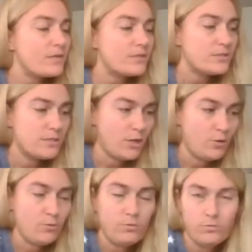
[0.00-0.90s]

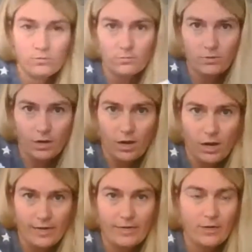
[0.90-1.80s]
So
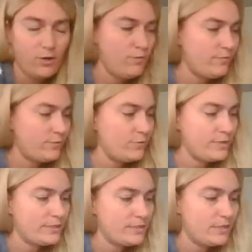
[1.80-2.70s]
I know for the
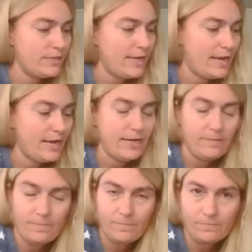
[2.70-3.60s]
rest of the
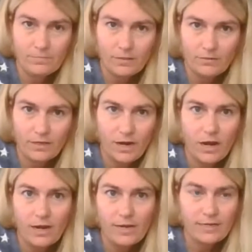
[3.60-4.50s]
day that
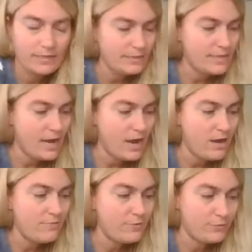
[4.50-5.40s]
I need to
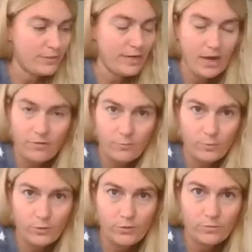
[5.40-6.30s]
have 3.5
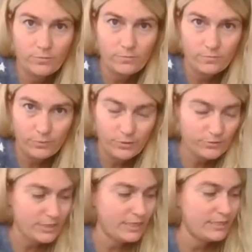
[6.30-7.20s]
more
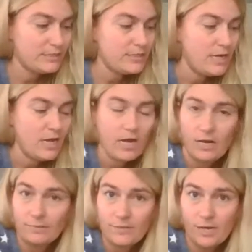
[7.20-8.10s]
proteins.
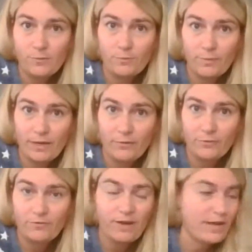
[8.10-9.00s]
I'm done with my
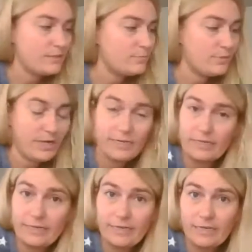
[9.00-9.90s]
healthy fats, but I
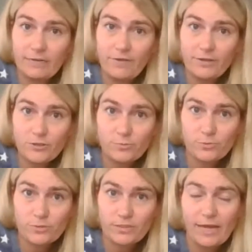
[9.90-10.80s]
didn't get any
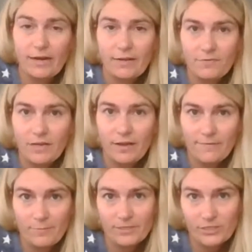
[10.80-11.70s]
vegetables in that. I think I
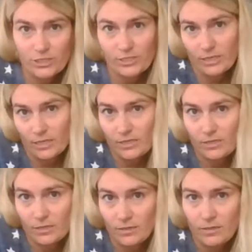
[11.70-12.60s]
haven't mentioned it in
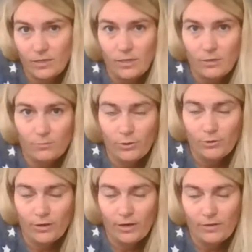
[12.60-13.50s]
the
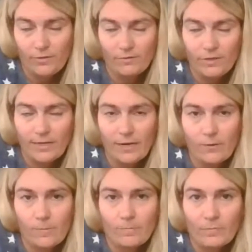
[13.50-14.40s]
program, in the
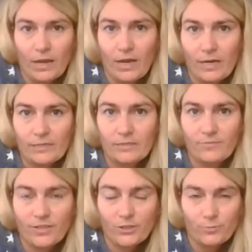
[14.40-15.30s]
video. I added some
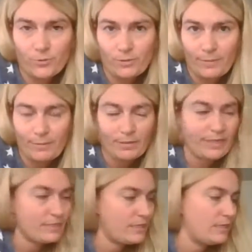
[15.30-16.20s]
vegetables on my
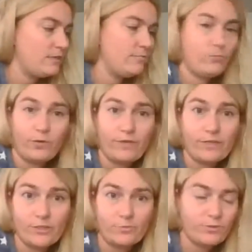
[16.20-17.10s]
plate because I needed more
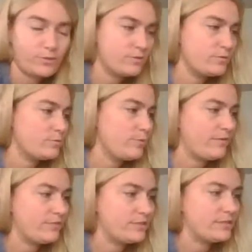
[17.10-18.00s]
vegetables because it was
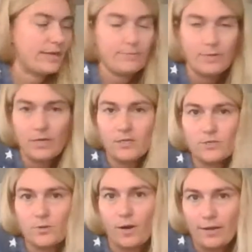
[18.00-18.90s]
breakfast time.
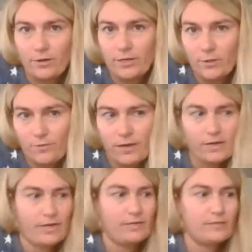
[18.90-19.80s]
So I already knew that
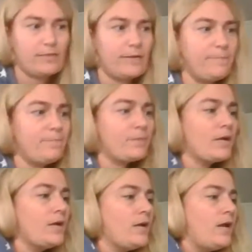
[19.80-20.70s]
ahead of time.
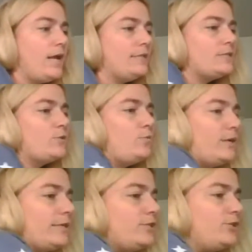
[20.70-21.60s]
And so what
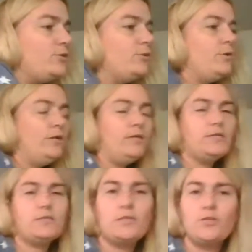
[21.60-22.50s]
I do
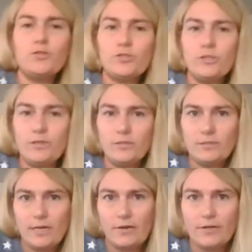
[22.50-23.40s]
is usually on
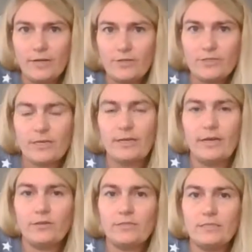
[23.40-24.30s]
Saturday or Sunday,
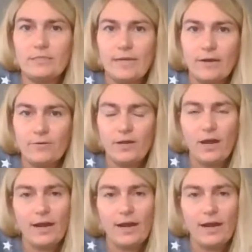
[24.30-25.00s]
I'll sit down.